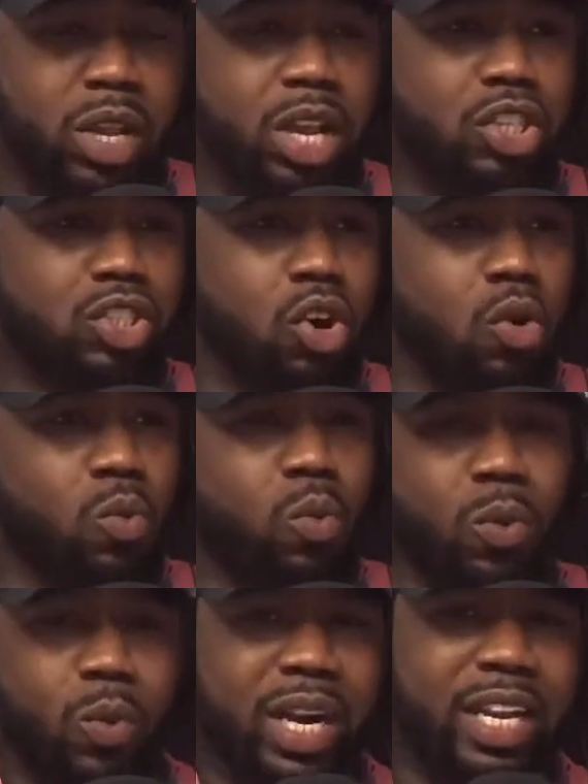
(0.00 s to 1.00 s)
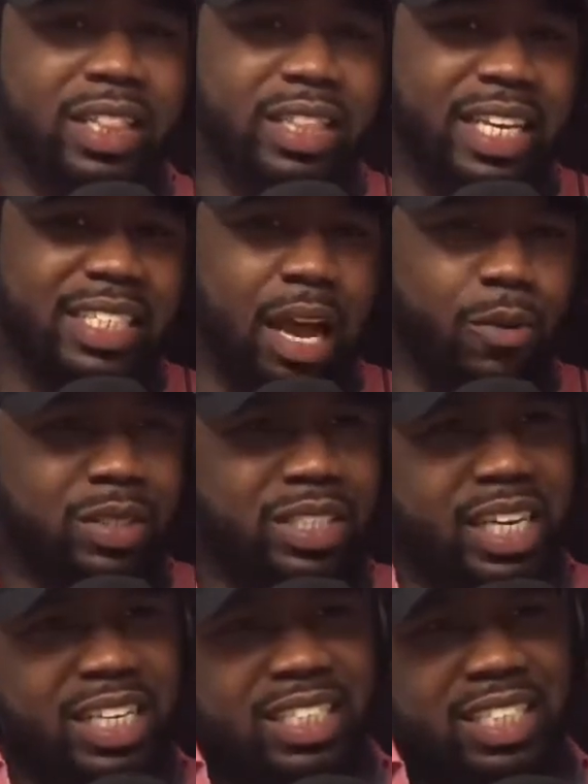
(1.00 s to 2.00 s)
So one of the things I would say,
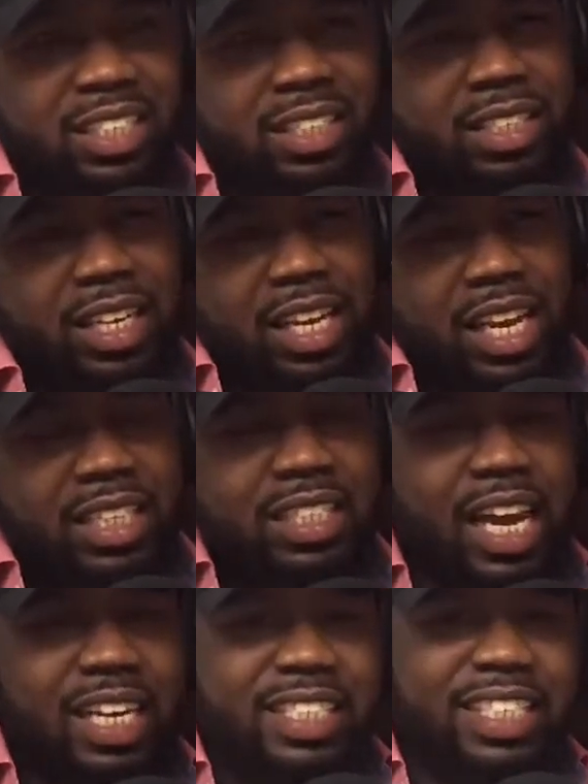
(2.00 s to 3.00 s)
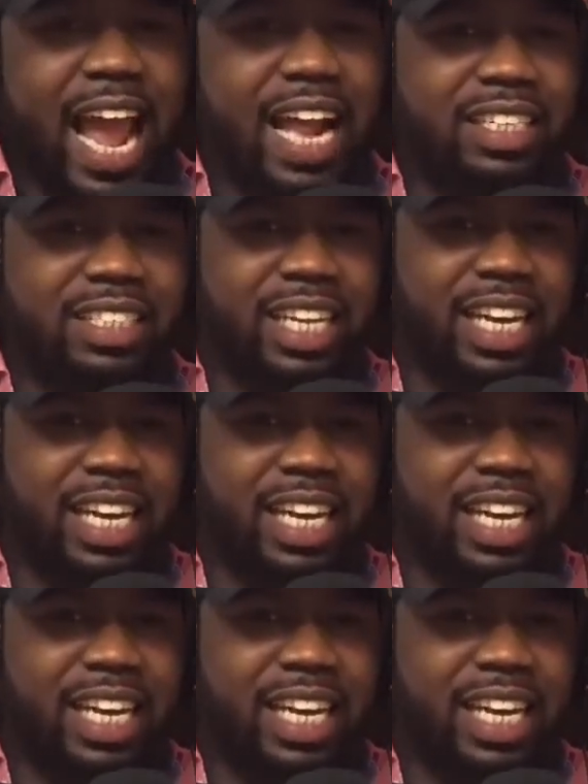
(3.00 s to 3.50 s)
and it's kind of sad to say